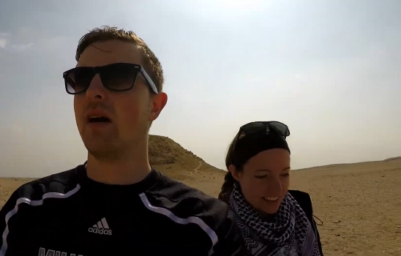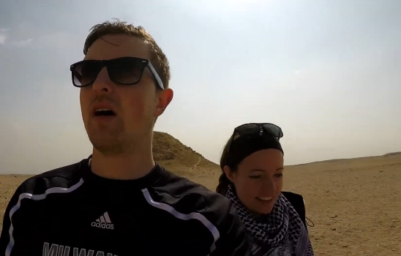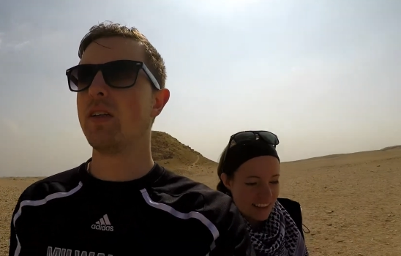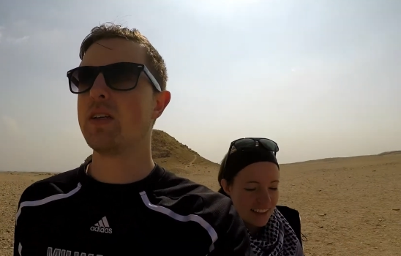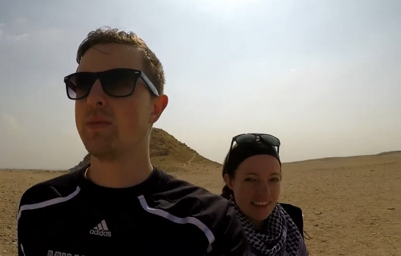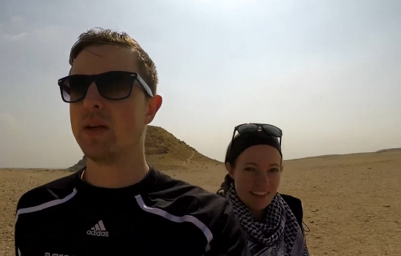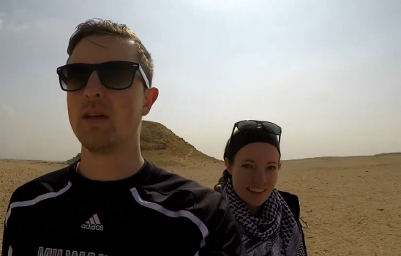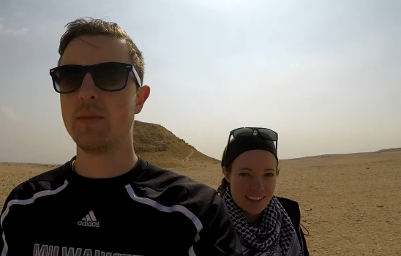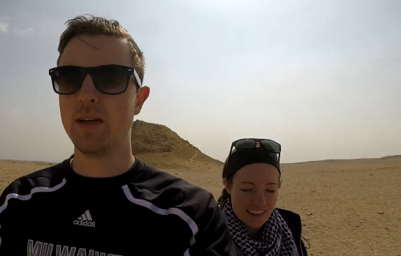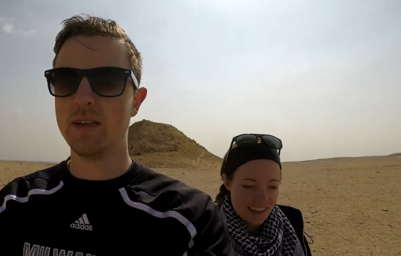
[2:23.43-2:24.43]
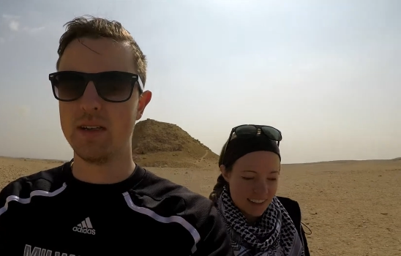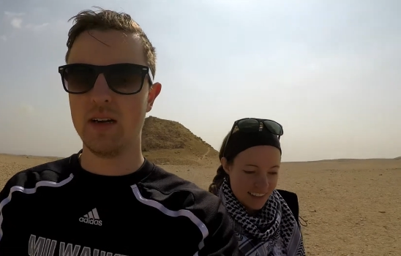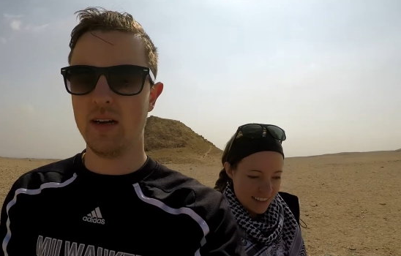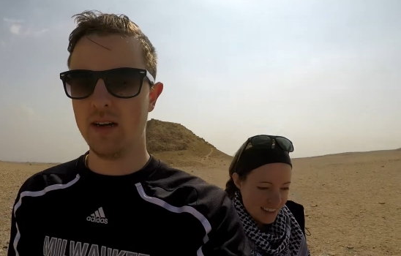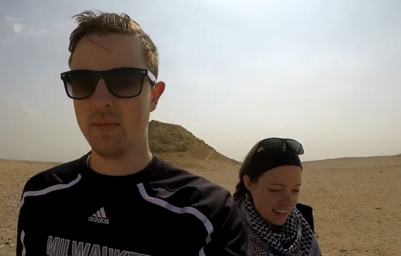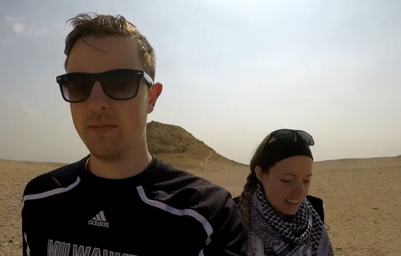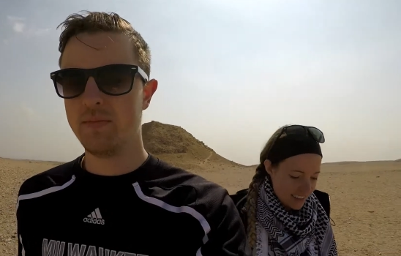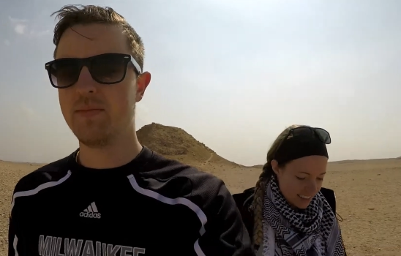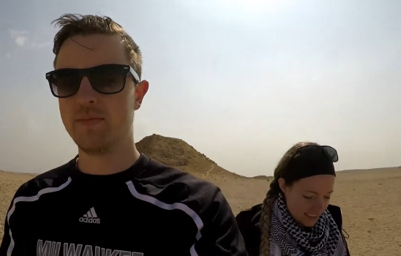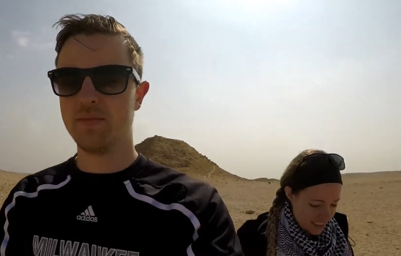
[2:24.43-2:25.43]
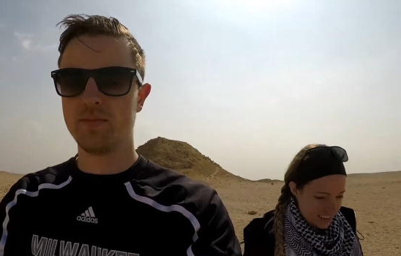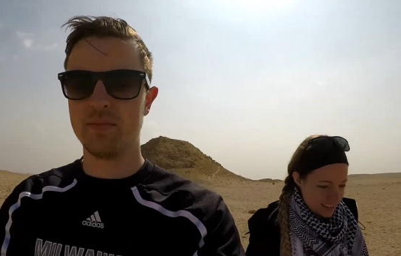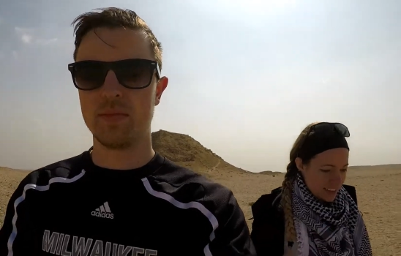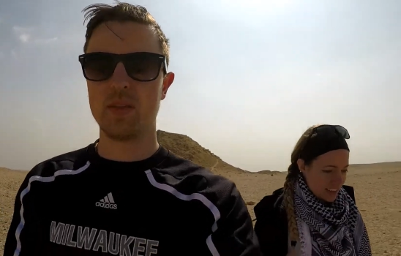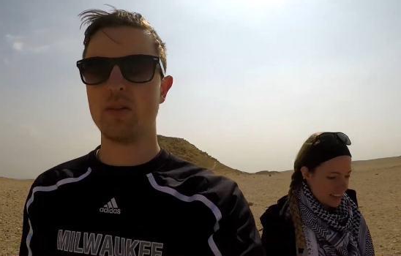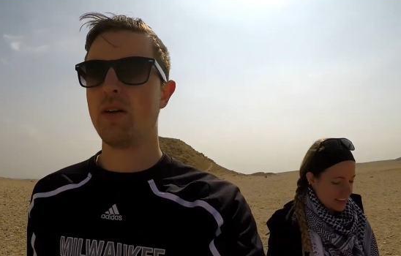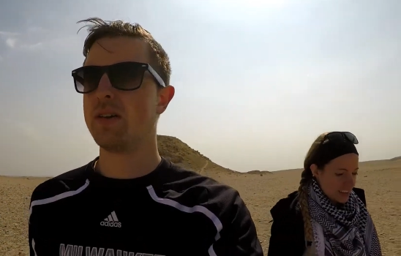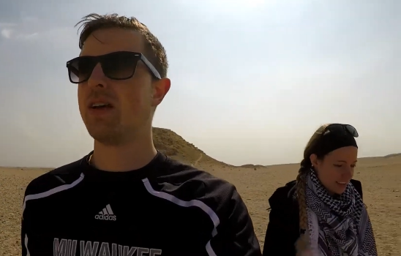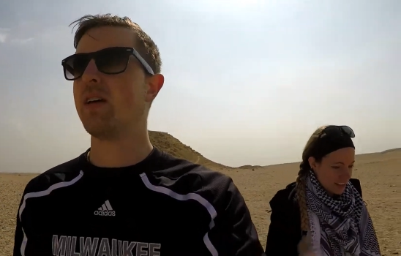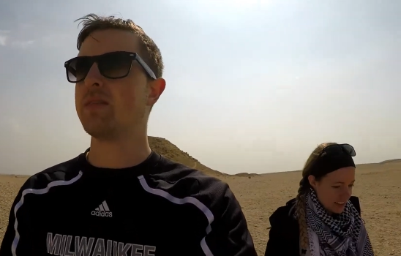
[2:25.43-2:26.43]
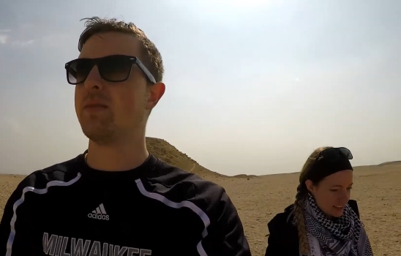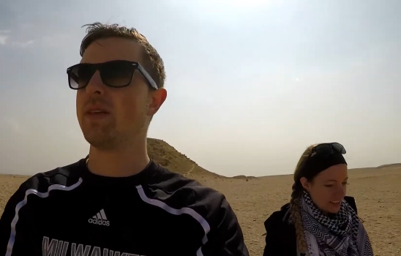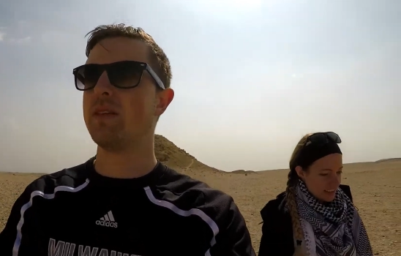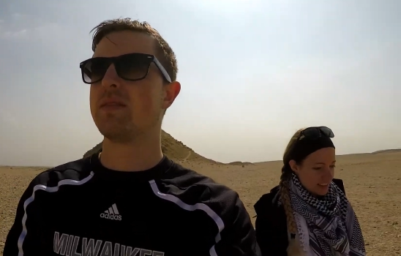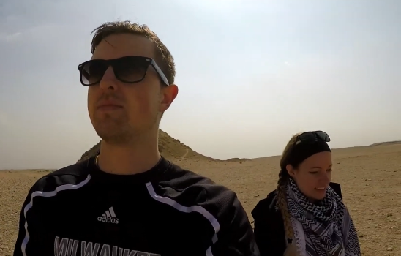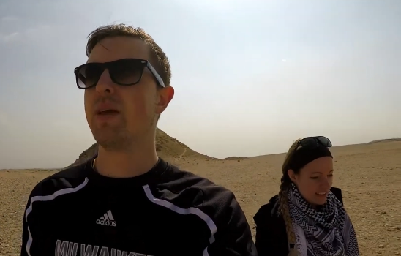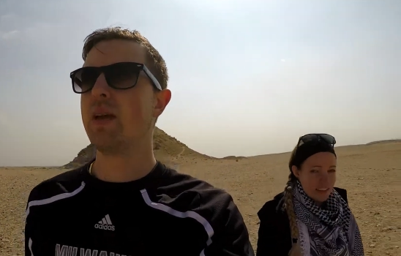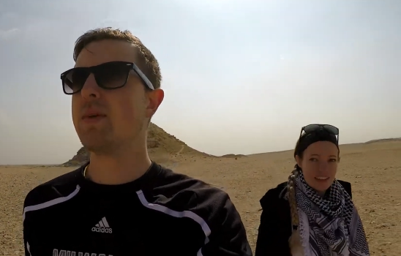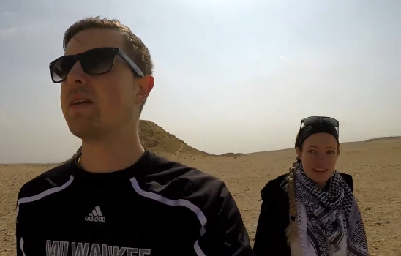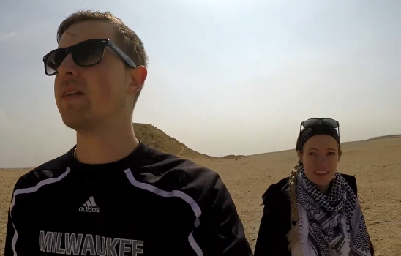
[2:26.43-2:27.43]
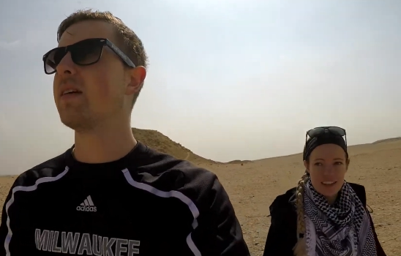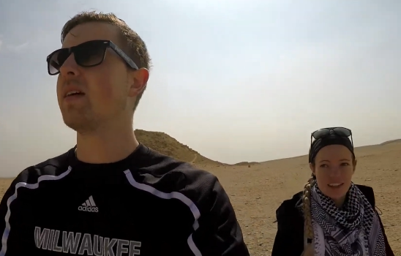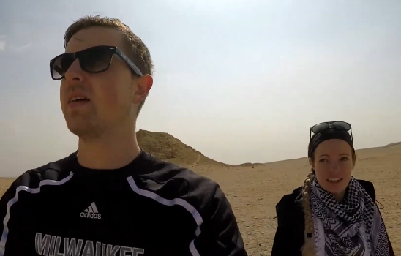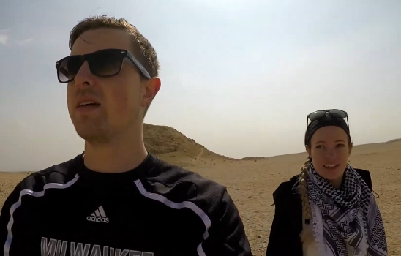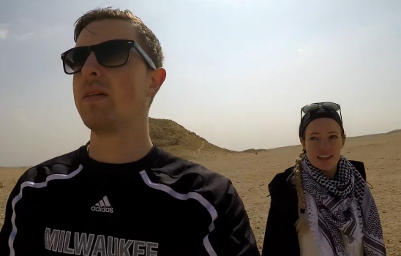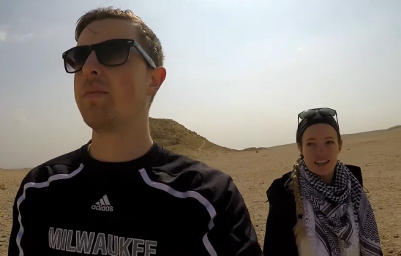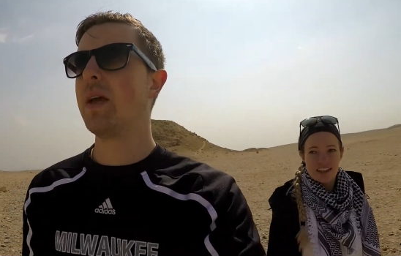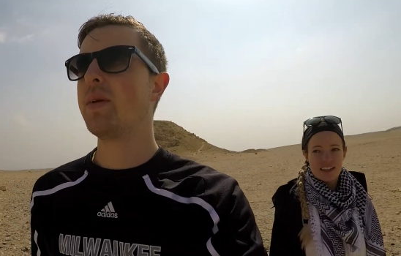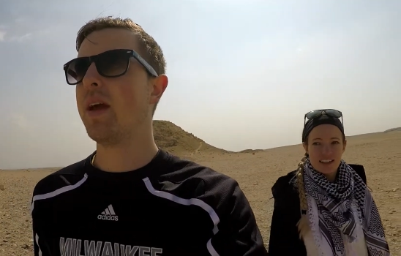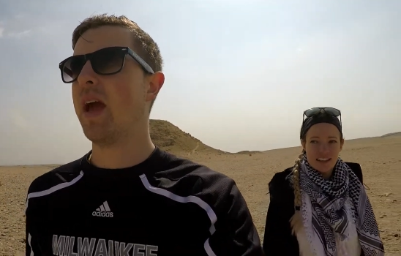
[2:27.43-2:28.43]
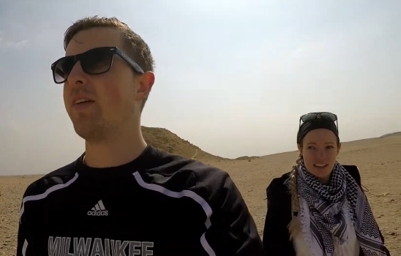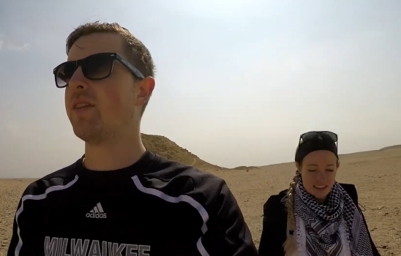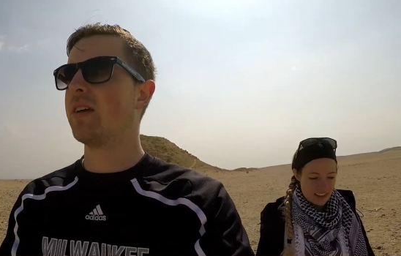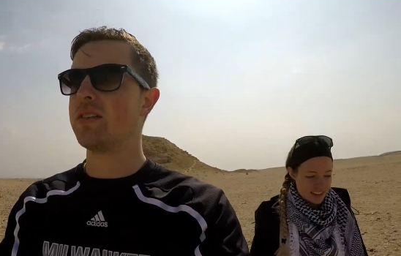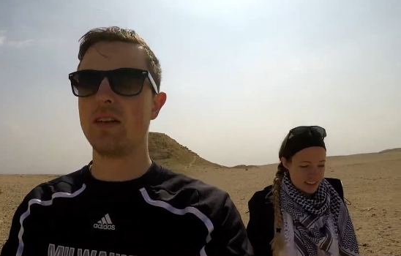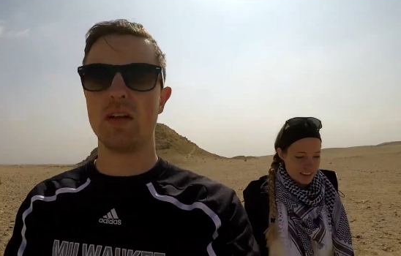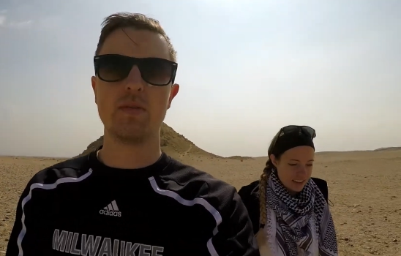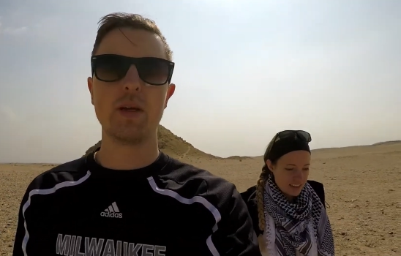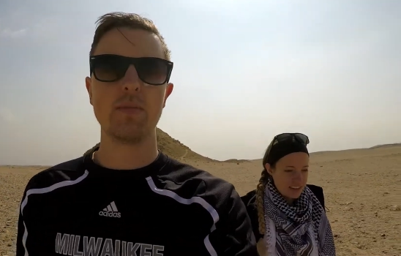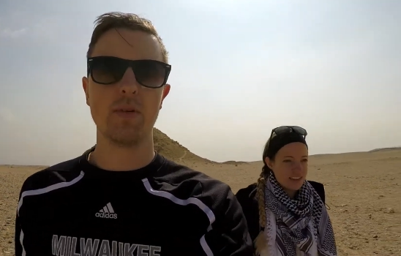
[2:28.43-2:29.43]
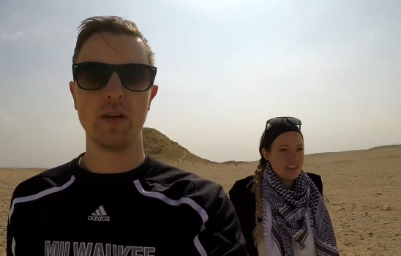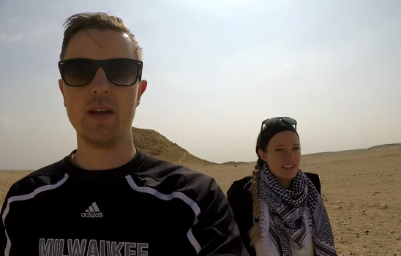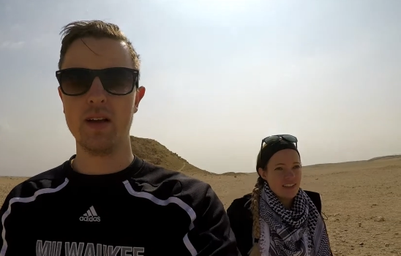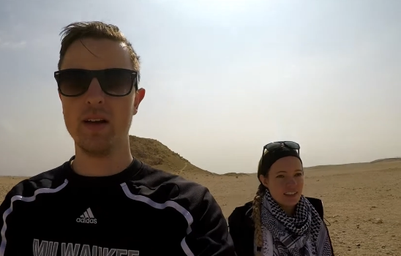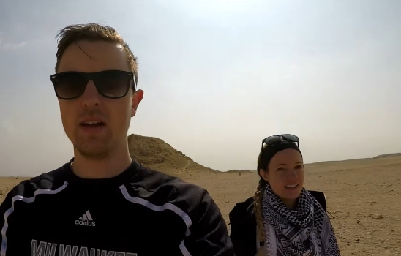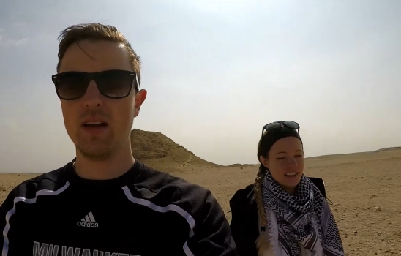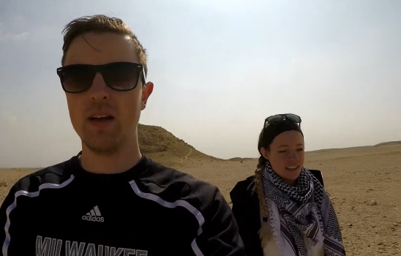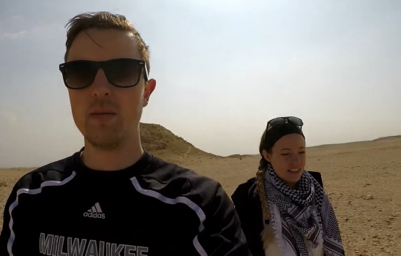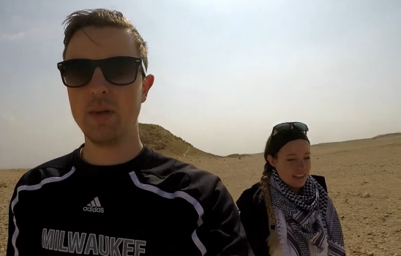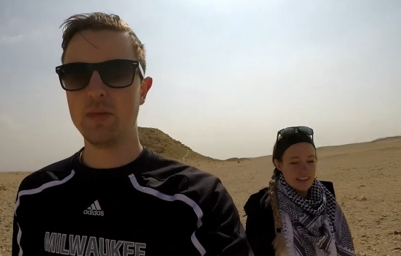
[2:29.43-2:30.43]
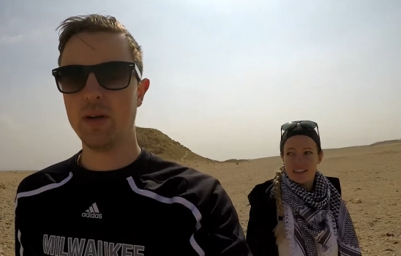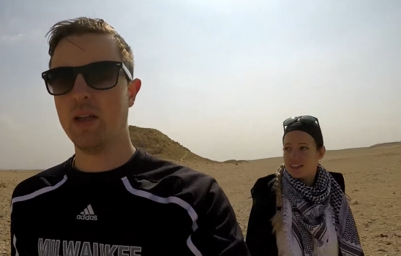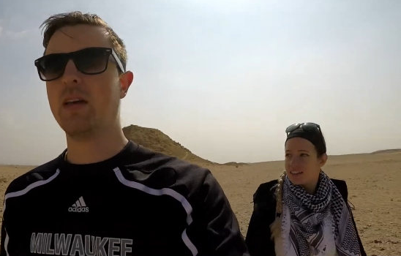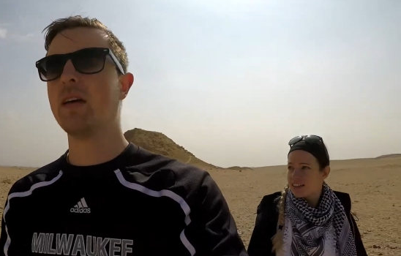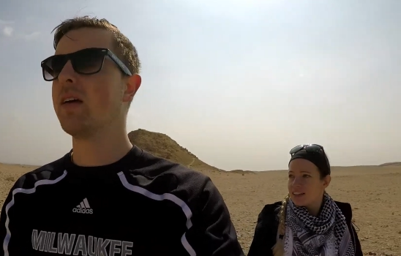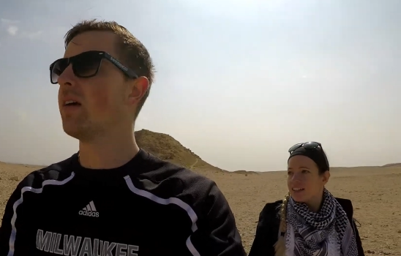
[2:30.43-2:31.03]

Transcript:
Speaker 1: all these pyramids to ourselves. I mean, there's maybe a half dozen other people here between